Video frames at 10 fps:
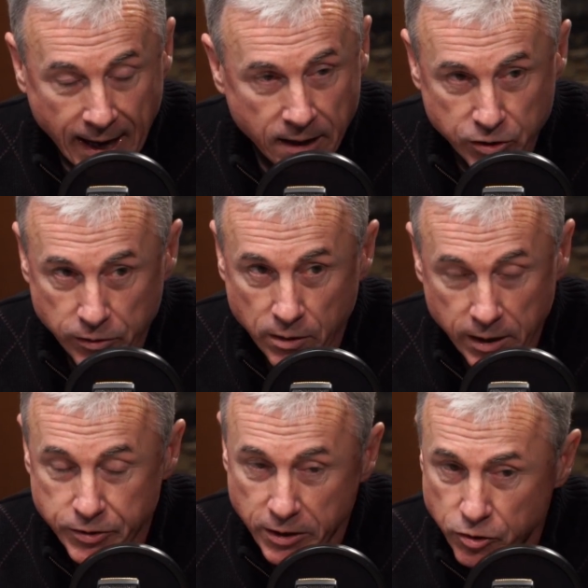
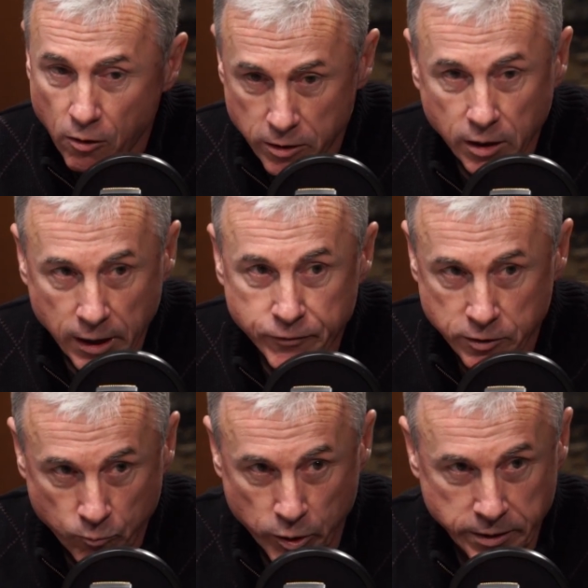It's hard to love
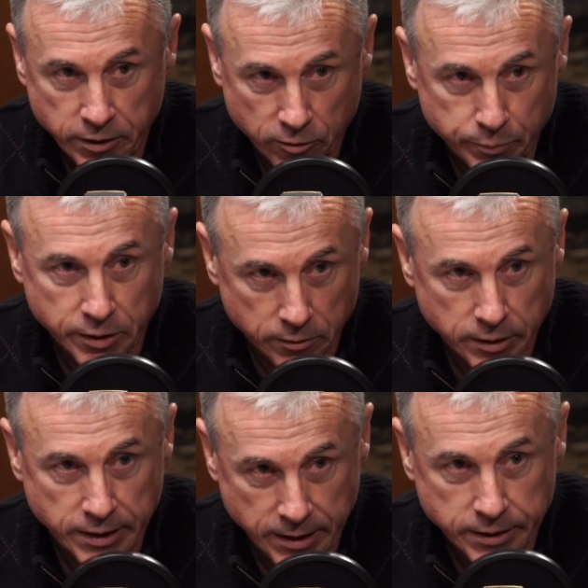someone that you're bitter
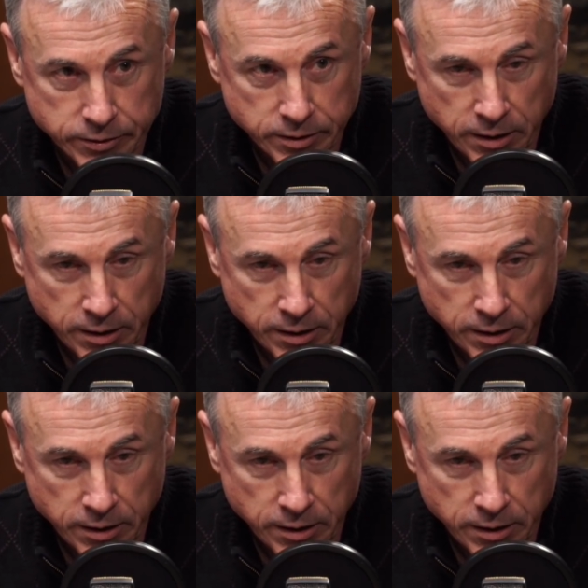against,